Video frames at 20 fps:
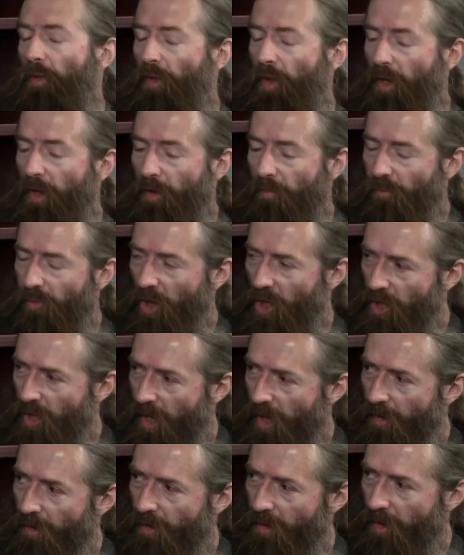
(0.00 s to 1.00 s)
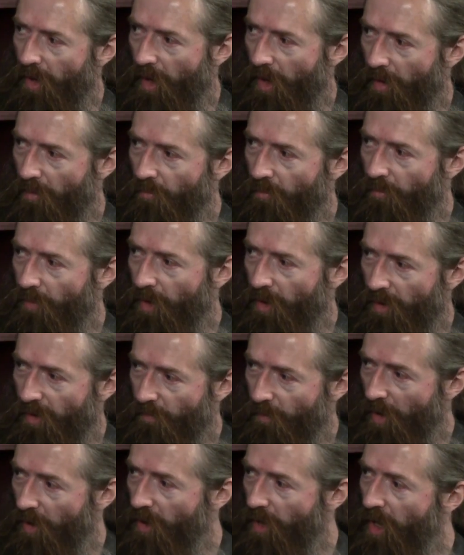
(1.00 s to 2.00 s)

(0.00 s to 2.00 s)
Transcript: these projects can be spun